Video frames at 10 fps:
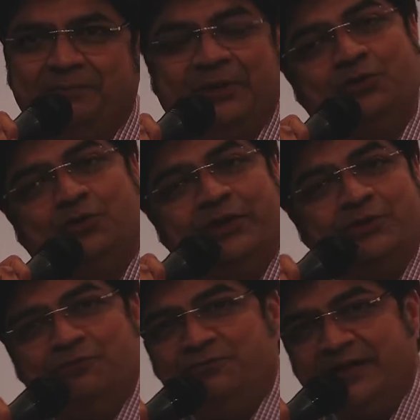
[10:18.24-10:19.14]
but going
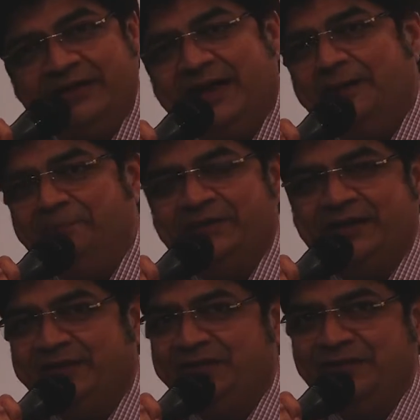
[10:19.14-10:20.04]
home very happy,
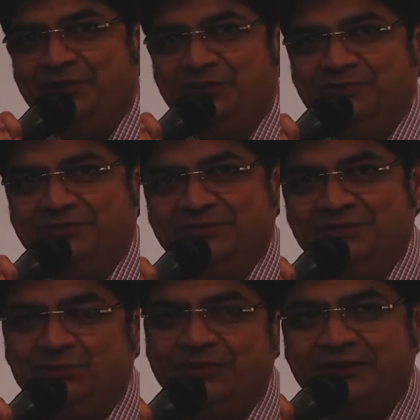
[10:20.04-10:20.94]
I can tell you.
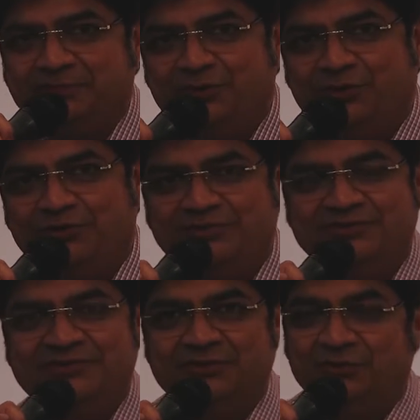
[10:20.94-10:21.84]
Don't get me
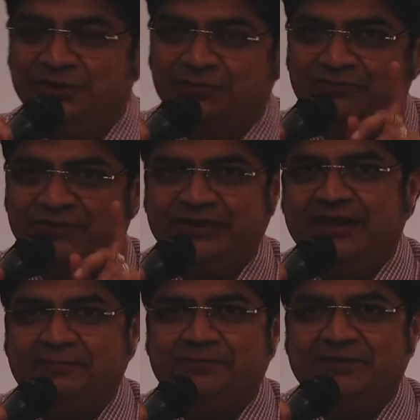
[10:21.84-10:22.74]
wrong, going home very
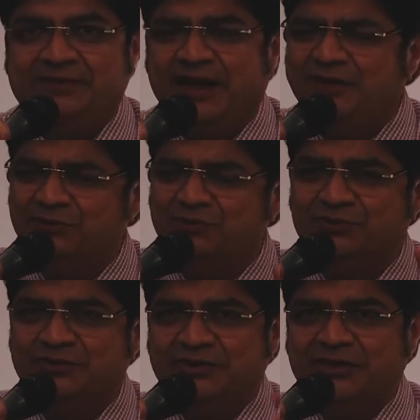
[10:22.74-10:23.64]
happy. I don't
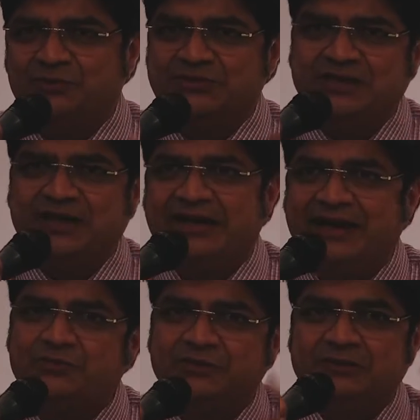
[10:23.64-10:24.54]
know, it was a
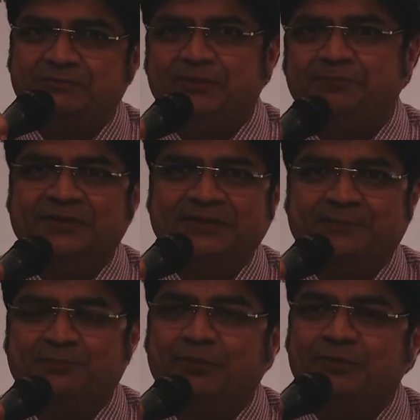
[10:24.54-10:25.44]
connect with the people
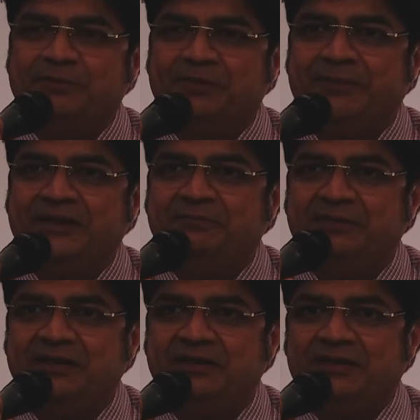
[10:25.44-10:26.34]
that probably made
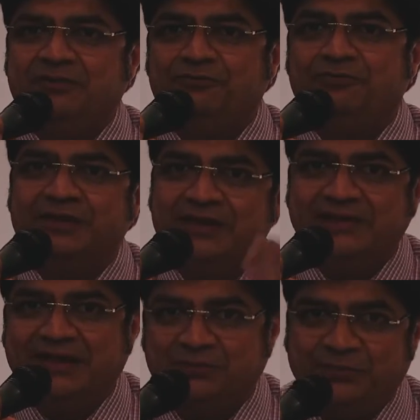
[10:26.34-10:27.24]
me feel
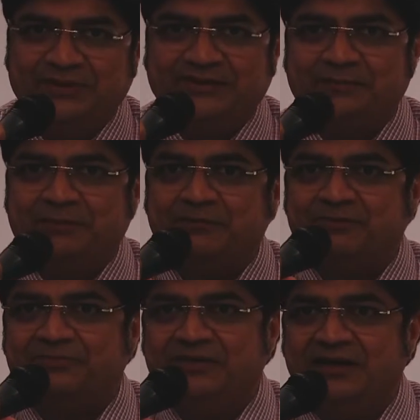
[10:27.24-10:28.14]
that way, that made
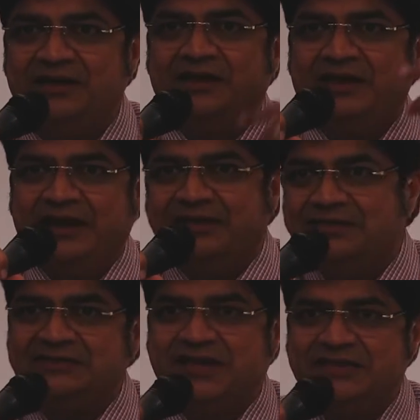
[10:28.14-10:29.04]
me feel
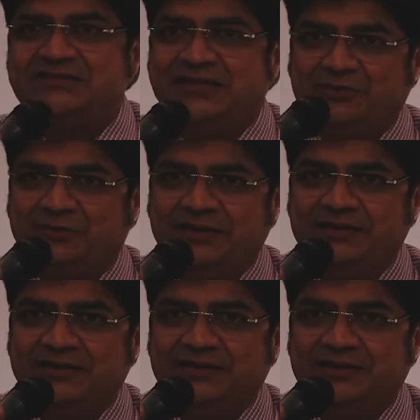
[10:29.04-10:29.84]
energized that way.